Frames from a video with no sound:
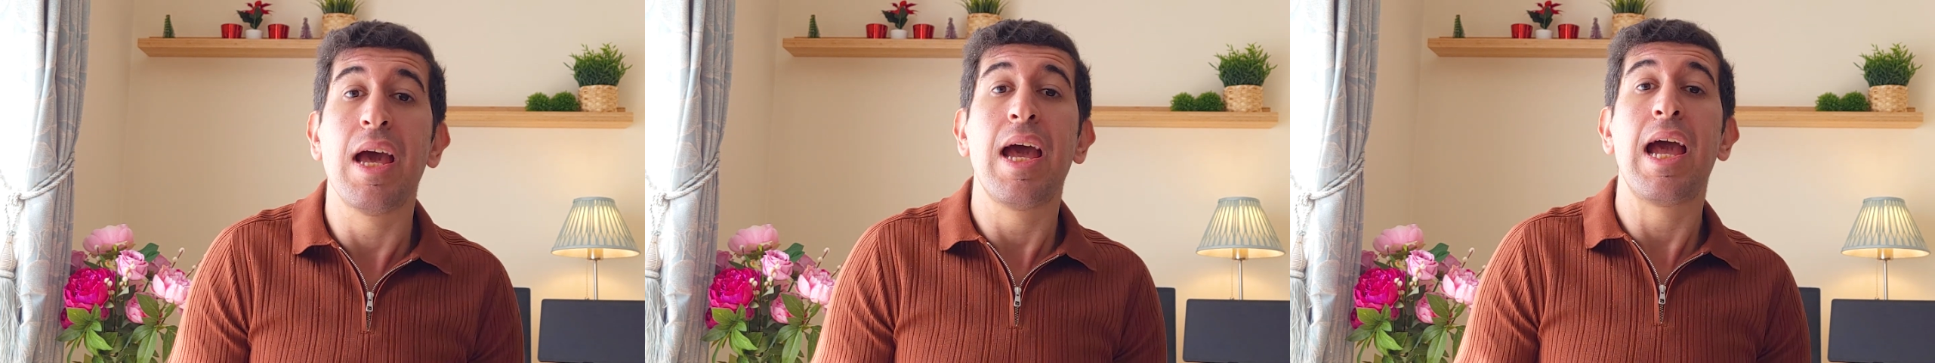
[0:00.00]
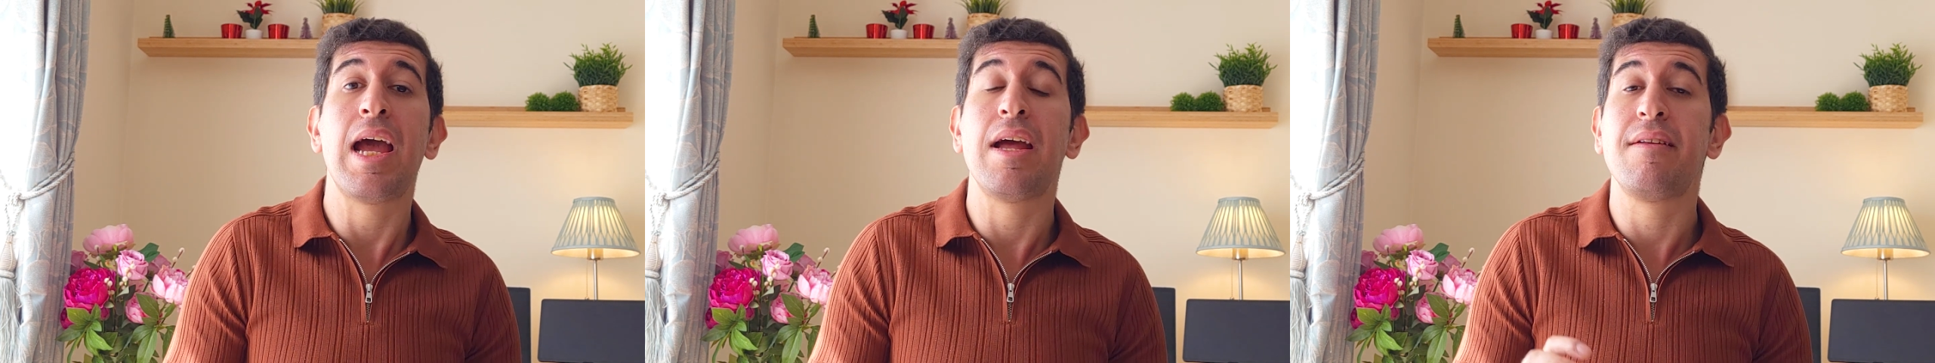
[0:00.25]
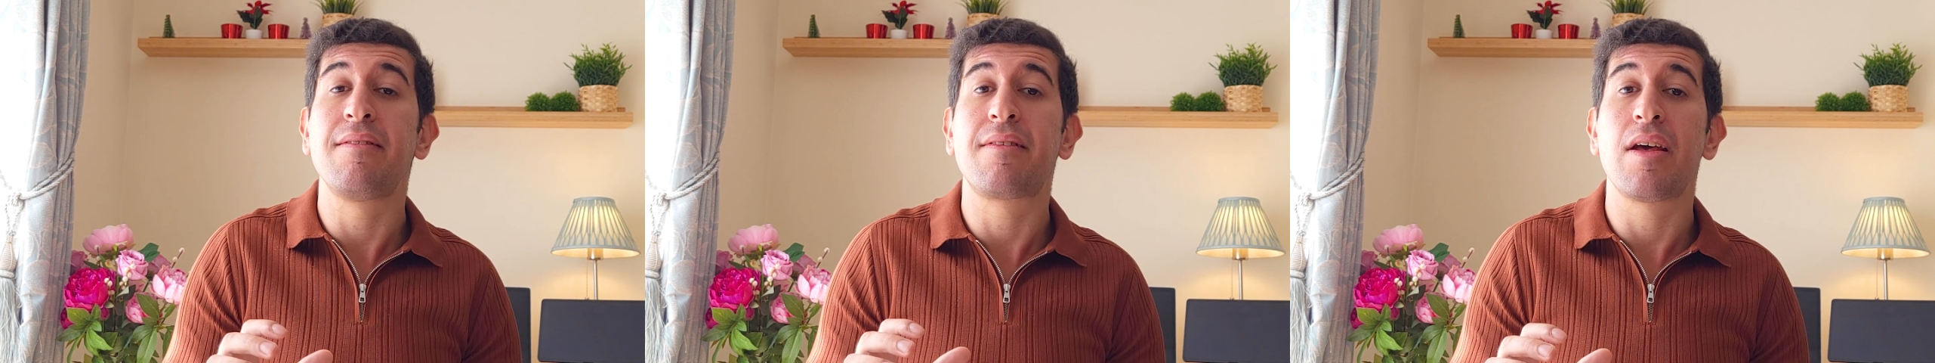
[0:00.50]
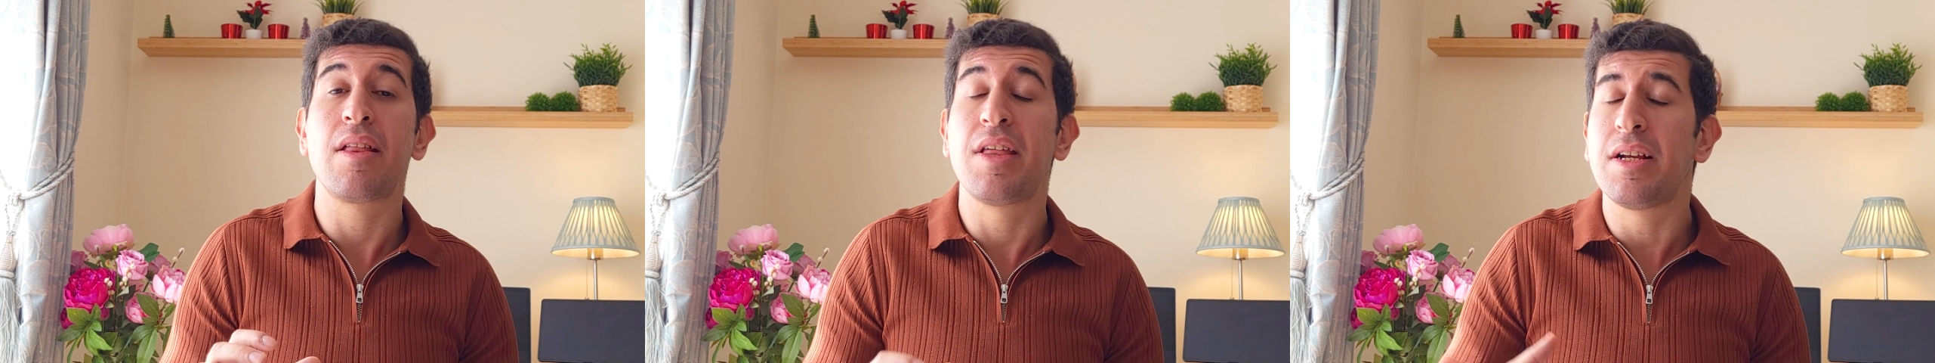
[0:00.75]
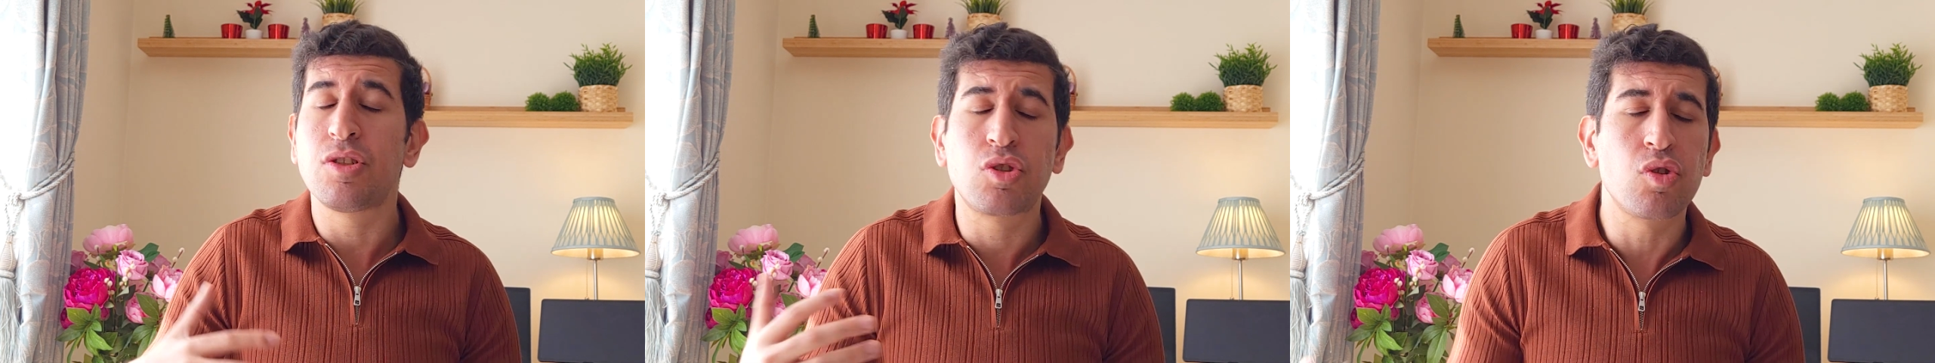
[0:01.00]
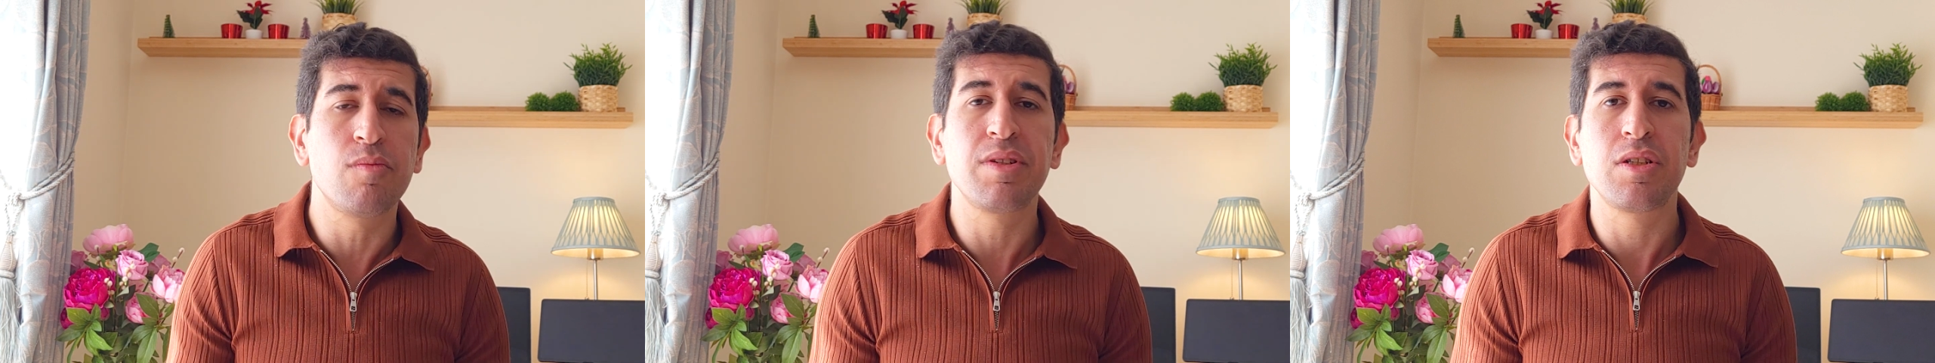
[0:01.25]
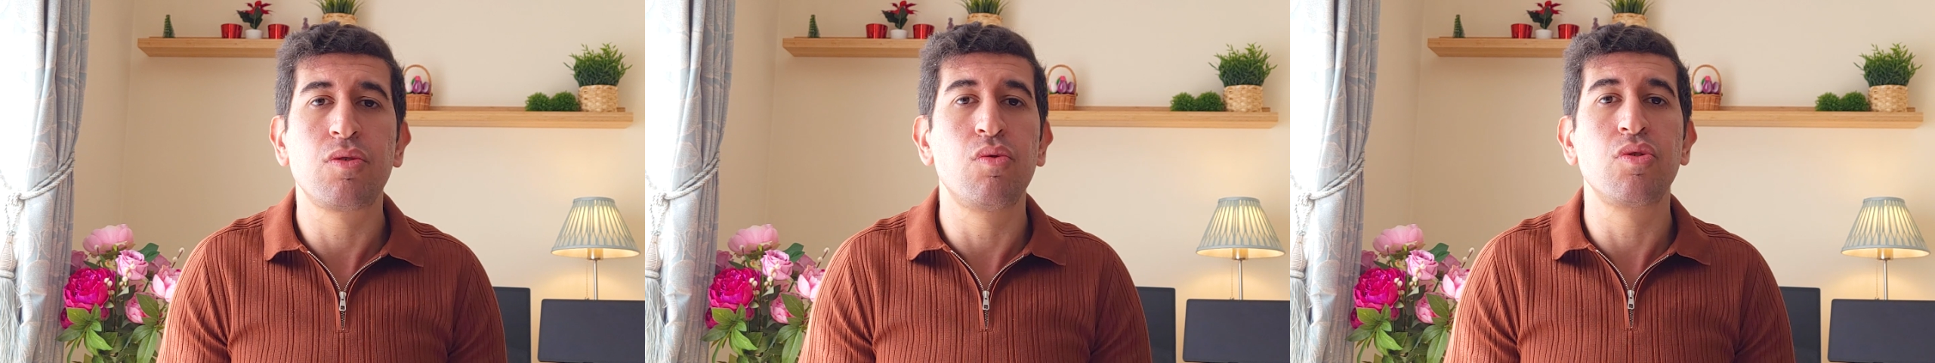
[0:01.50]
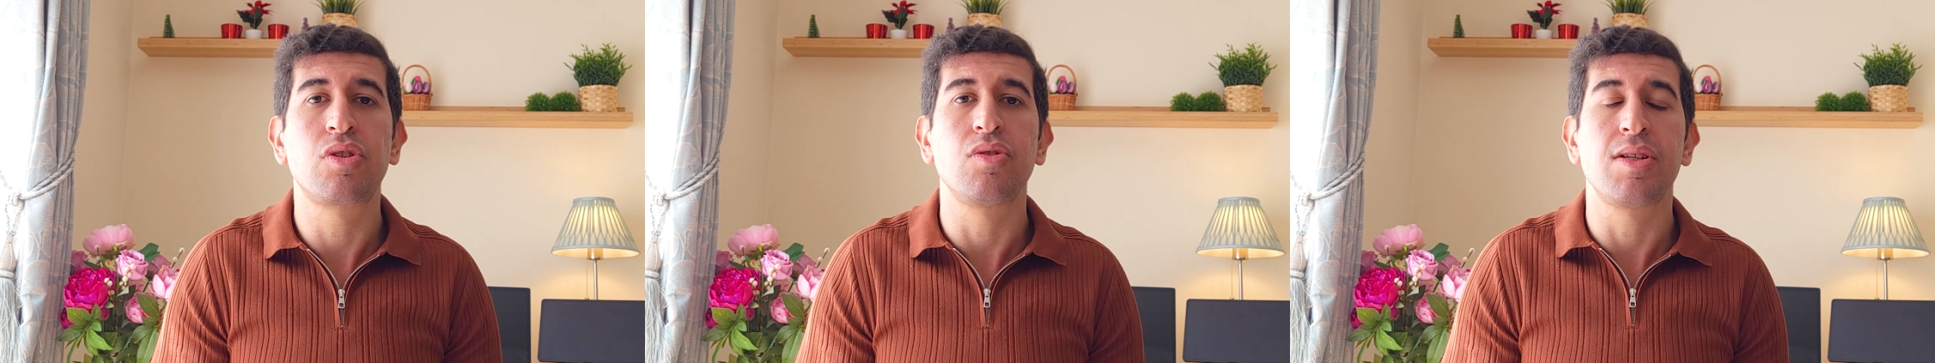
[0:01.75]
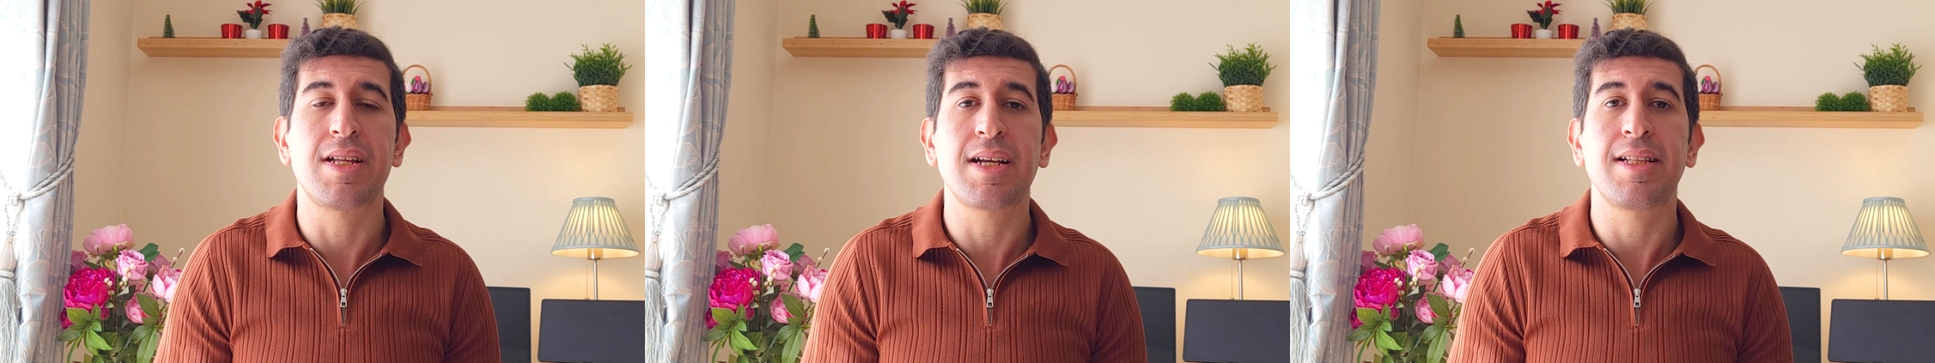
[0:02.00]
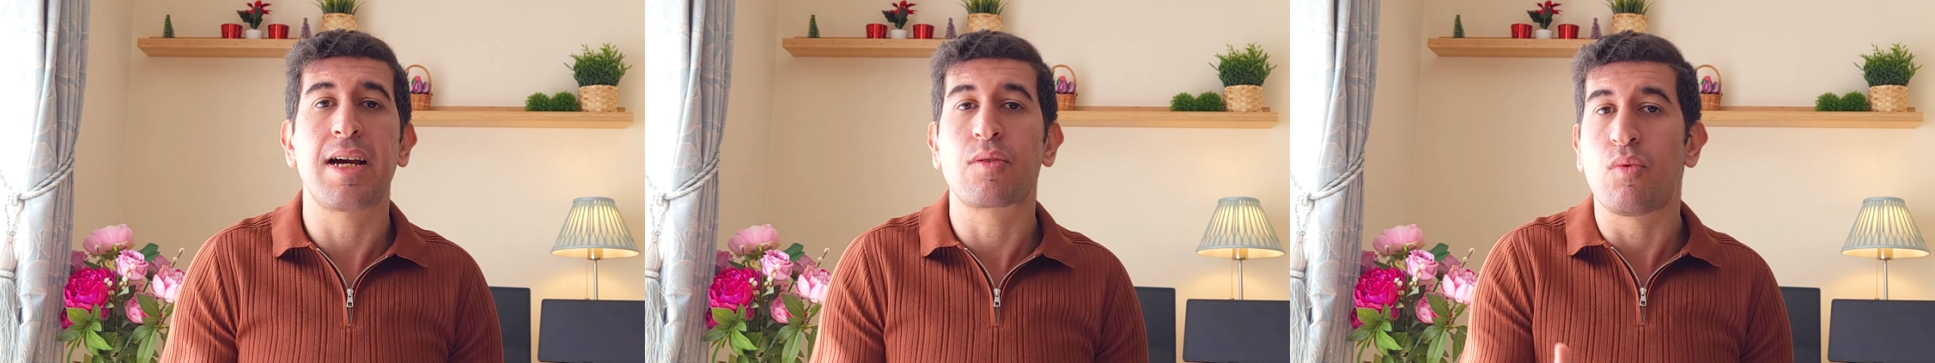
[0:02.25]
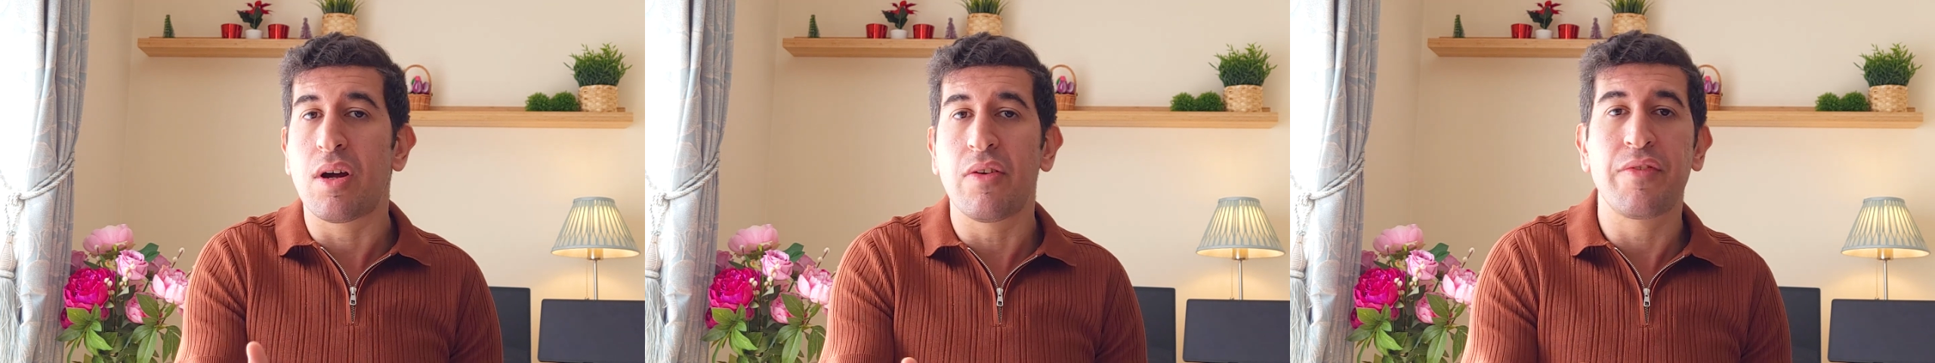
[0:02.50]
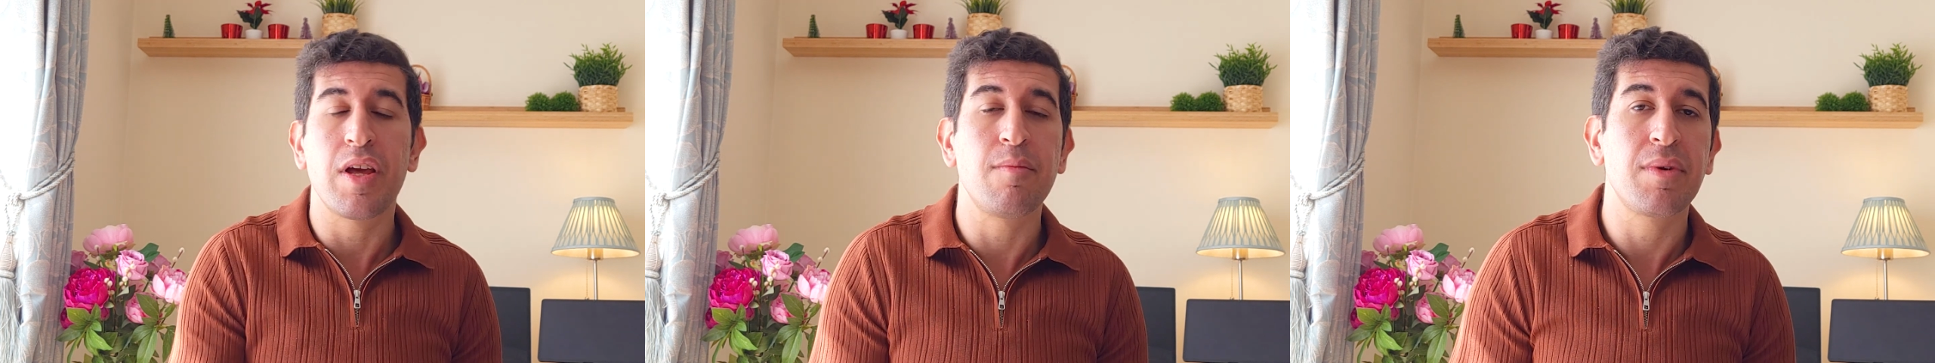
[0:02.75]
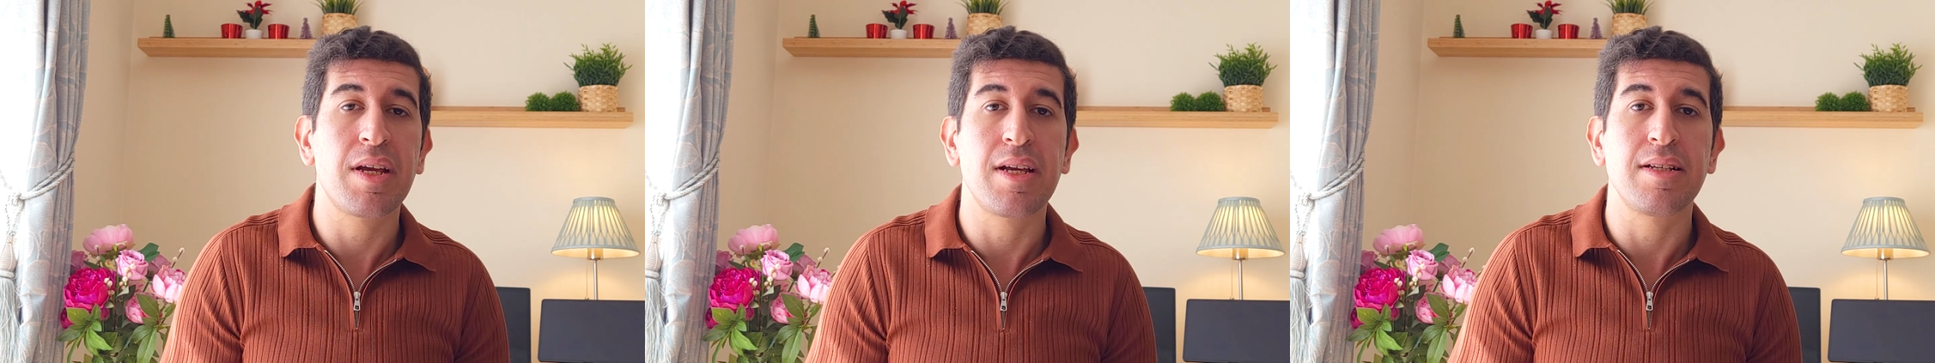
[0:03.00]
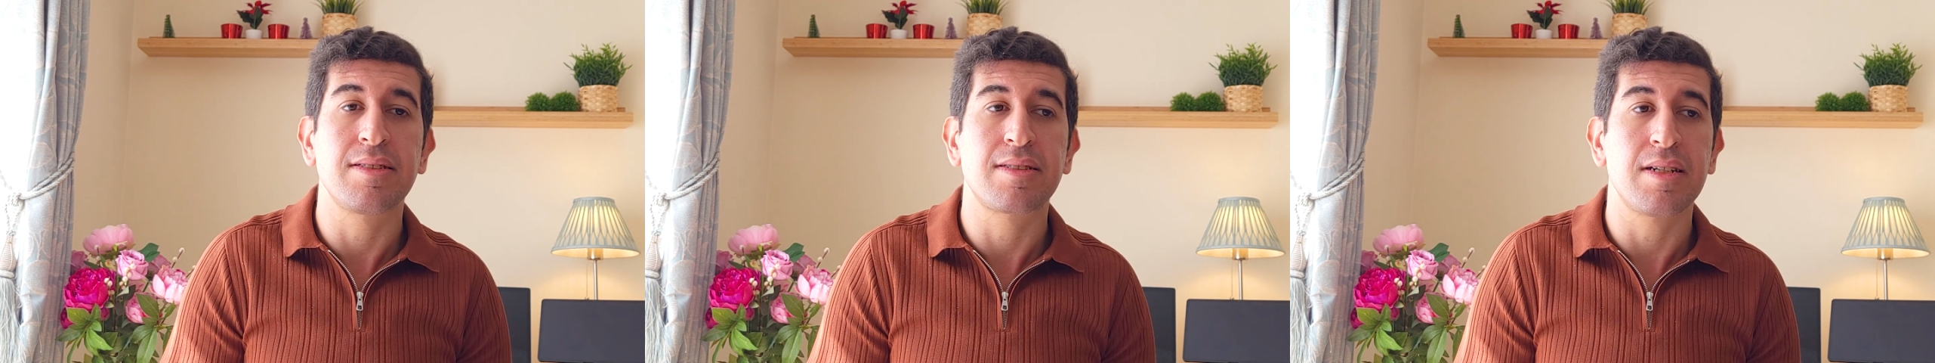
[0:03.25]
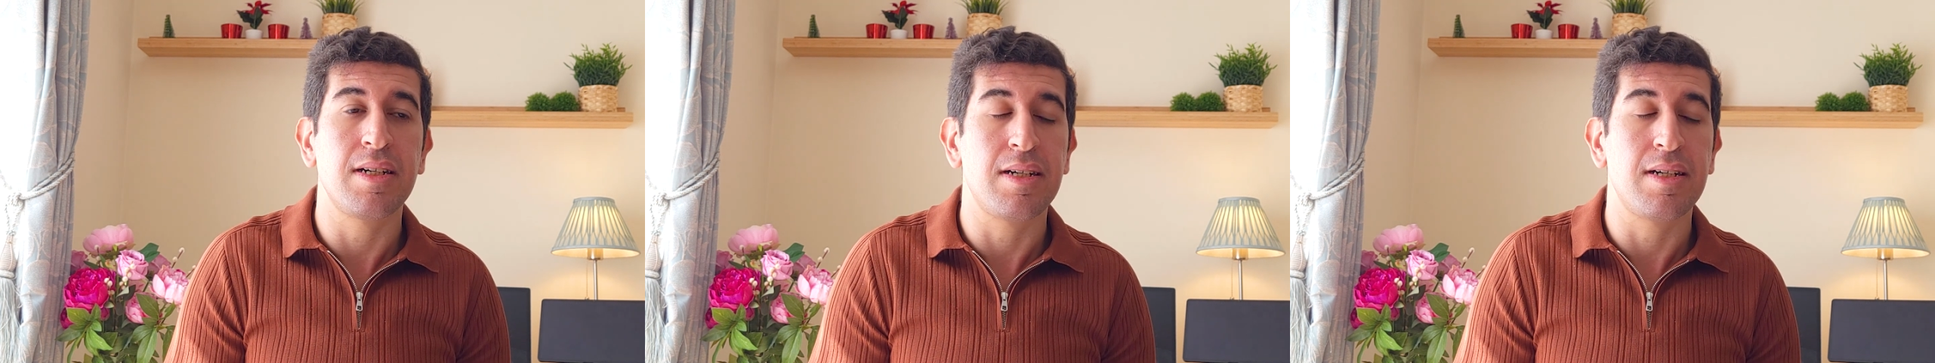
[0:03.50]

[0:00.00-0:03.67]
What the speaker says: And there's so many tools to detect that. One of them is